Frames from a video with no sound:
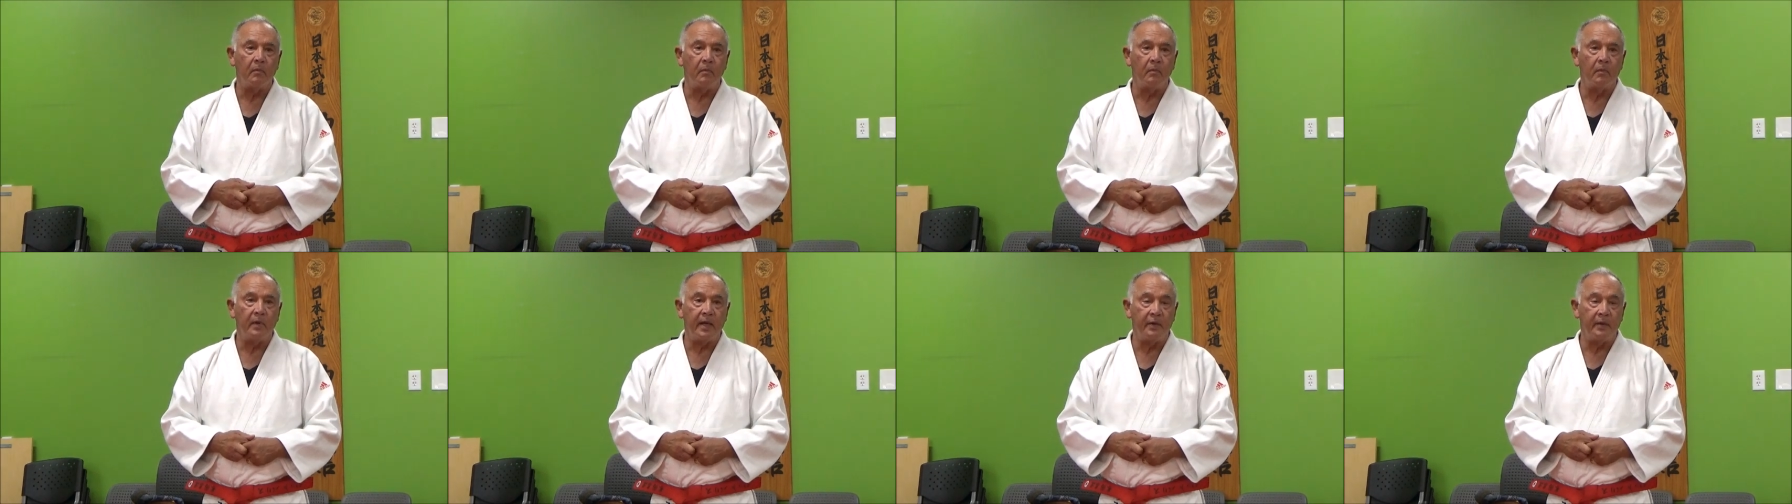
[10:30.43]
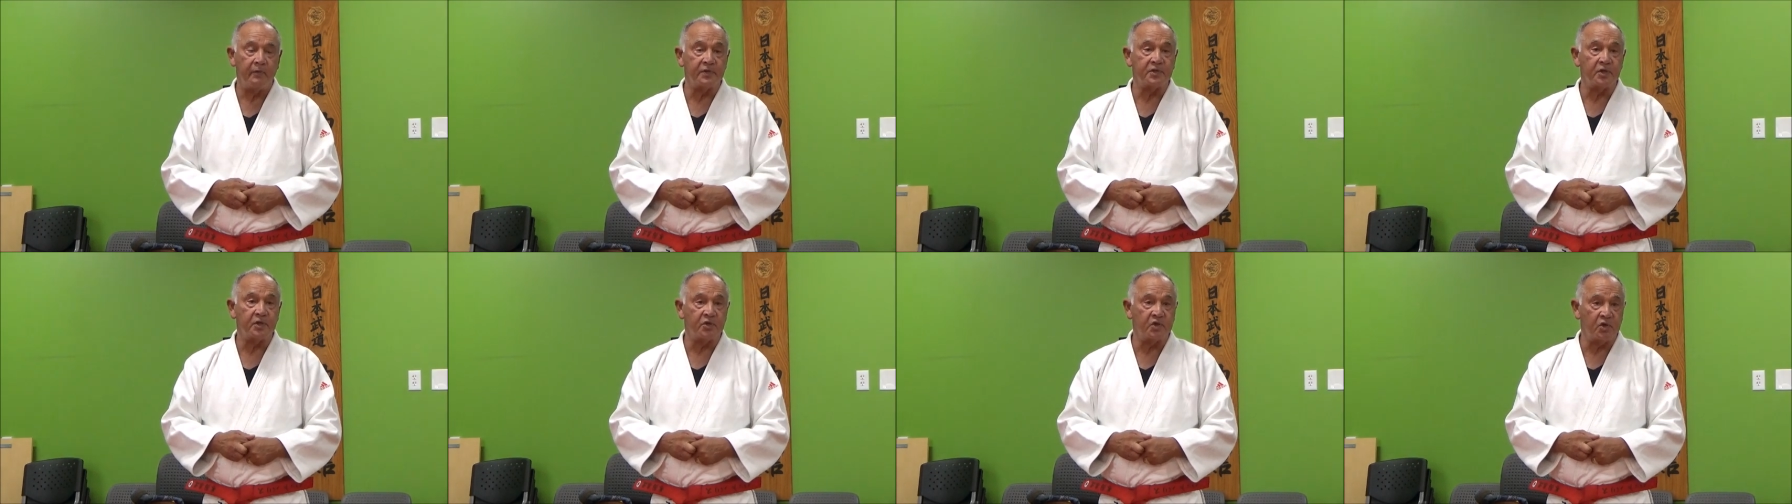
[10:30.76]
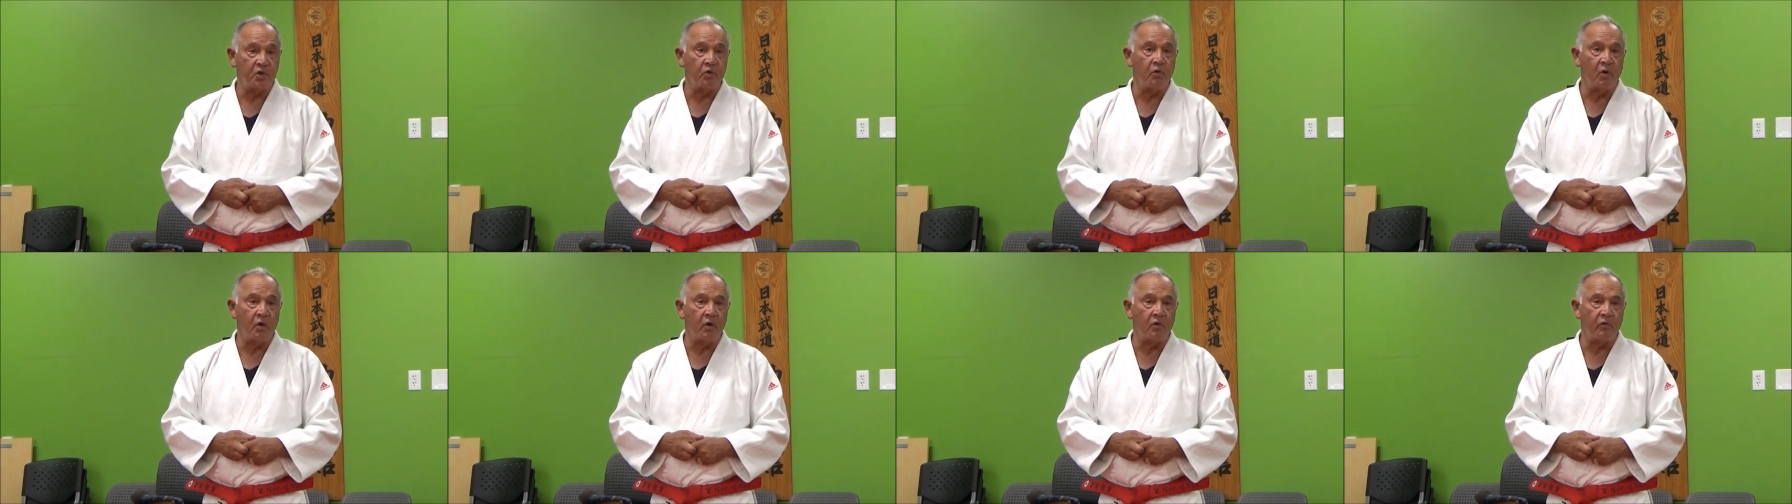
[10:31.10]
He was a
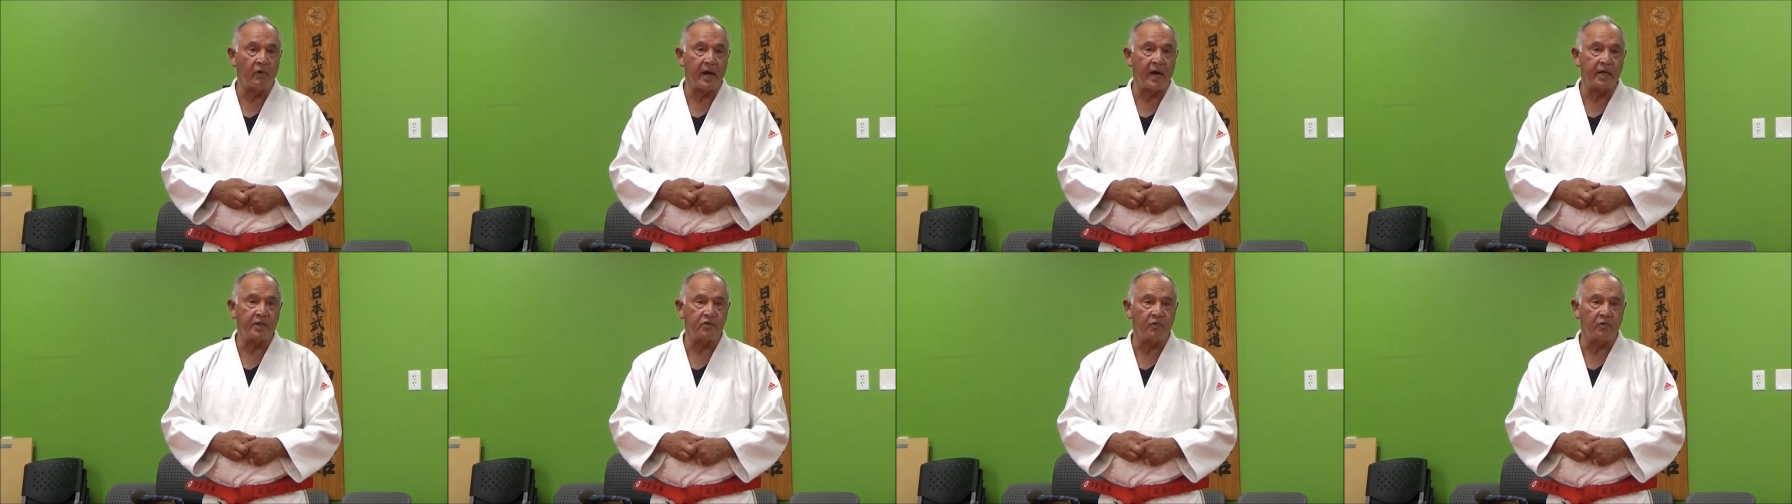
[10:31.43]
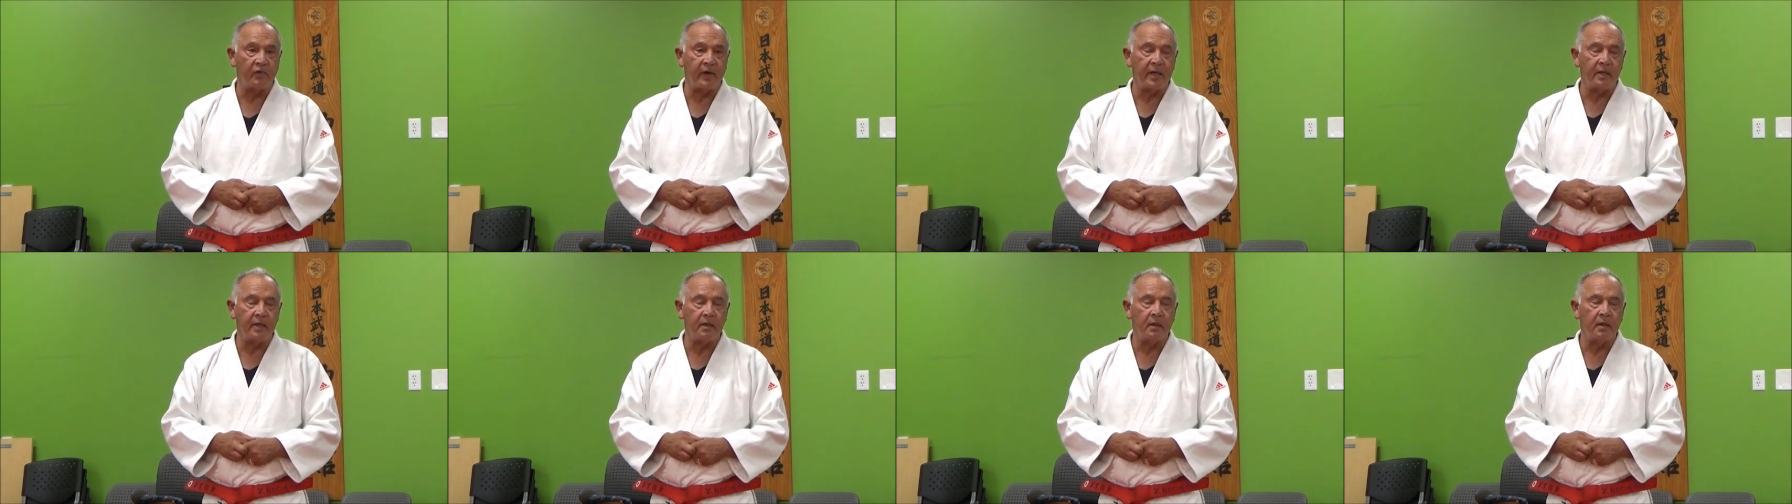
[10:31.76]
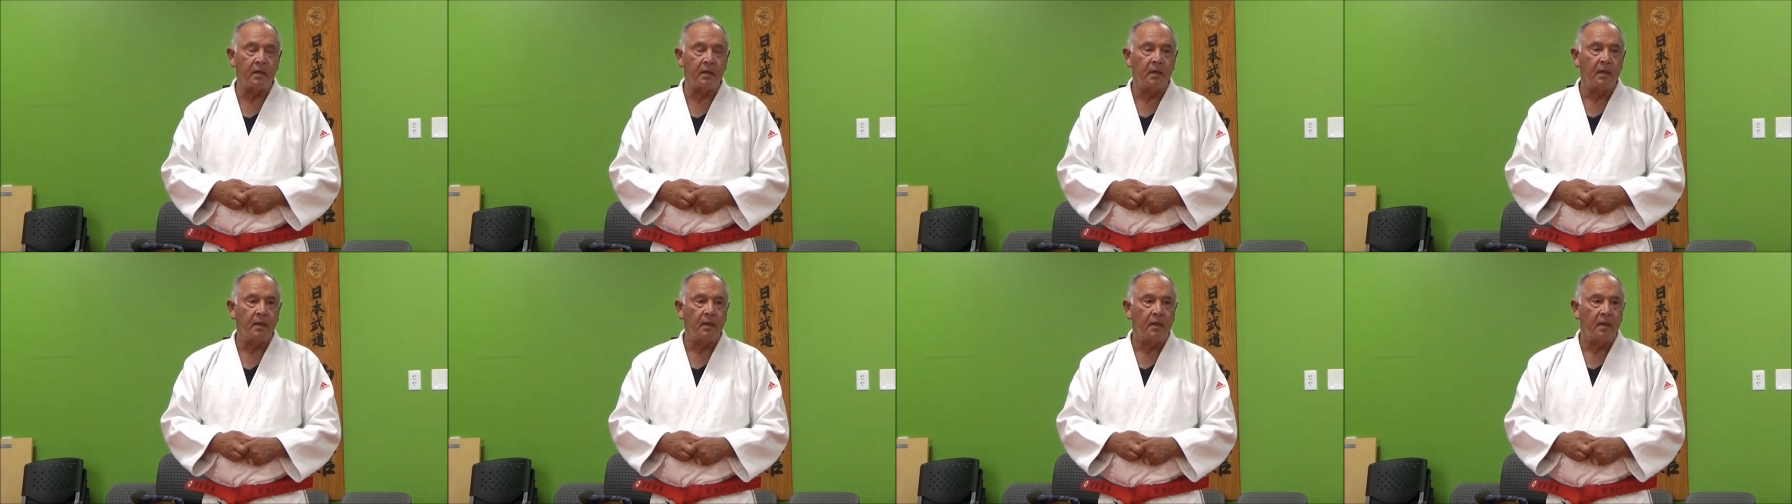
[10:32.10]
Chuo graduate.
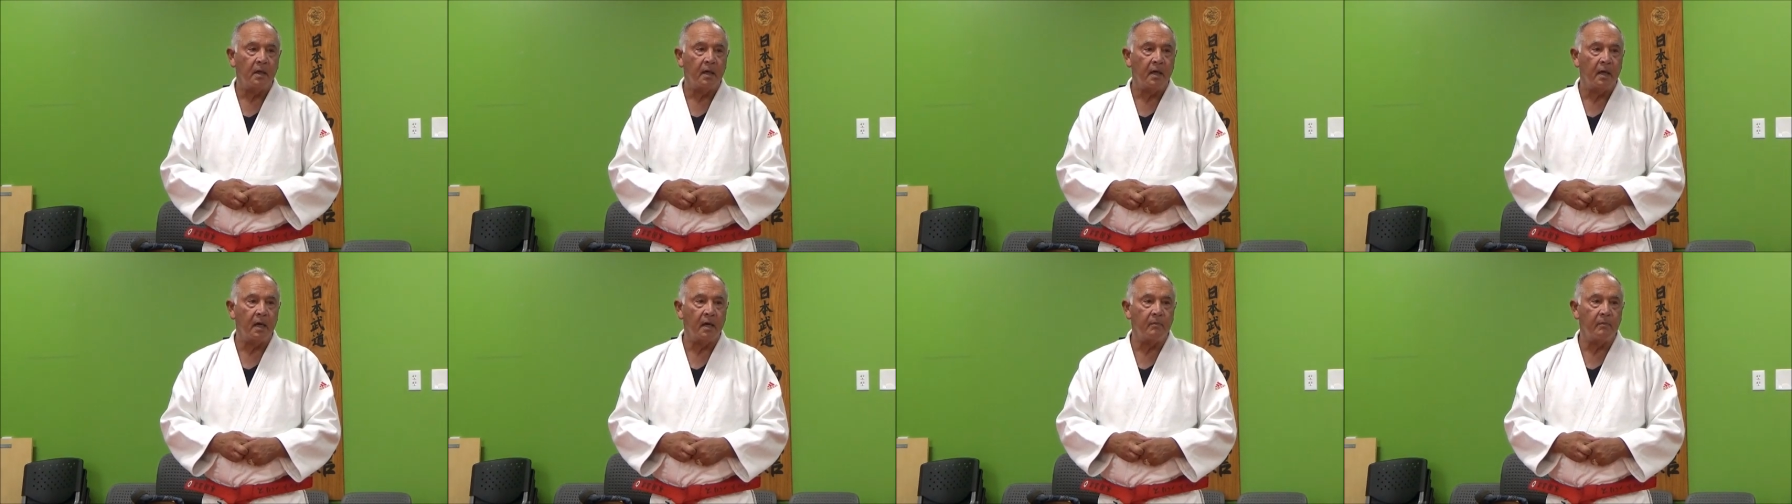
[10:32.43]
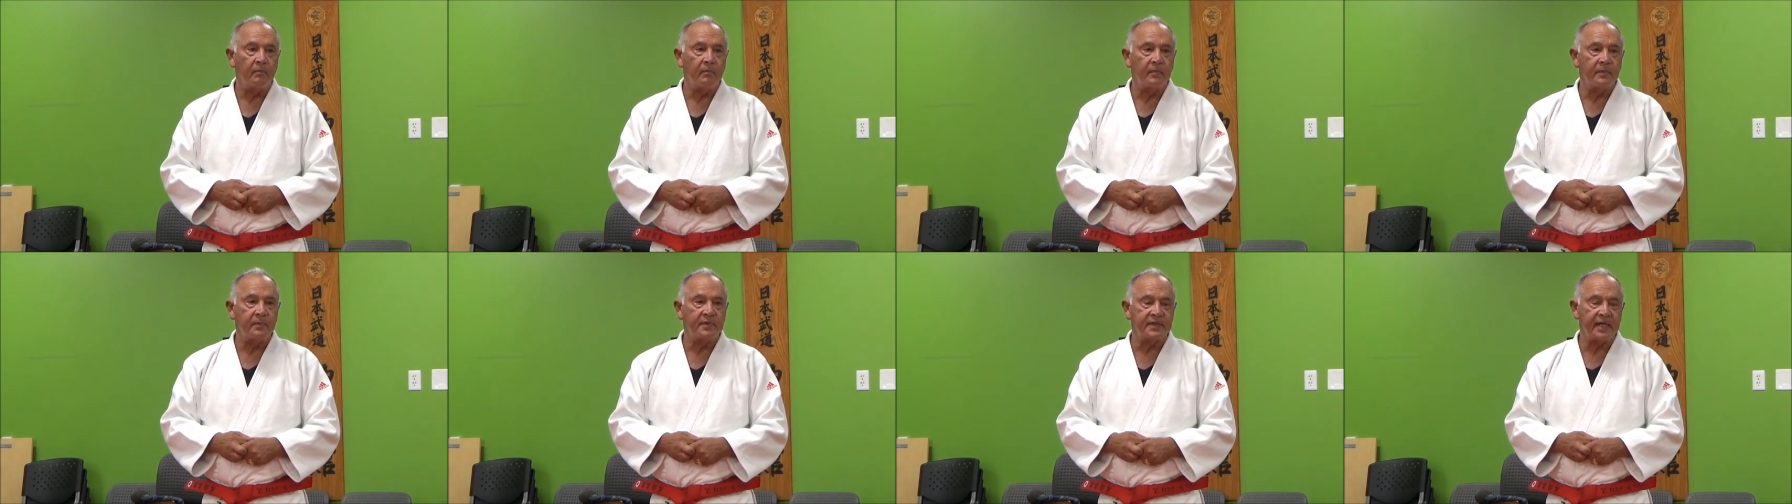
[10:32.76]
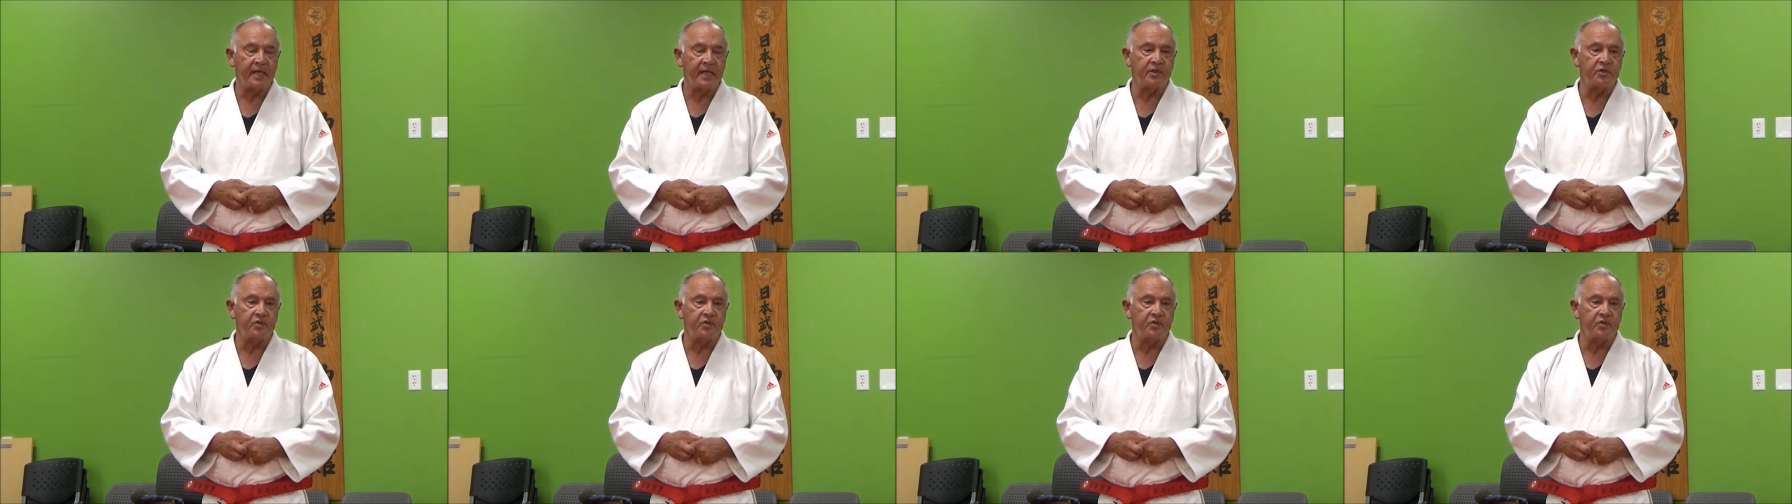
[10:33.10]
Sent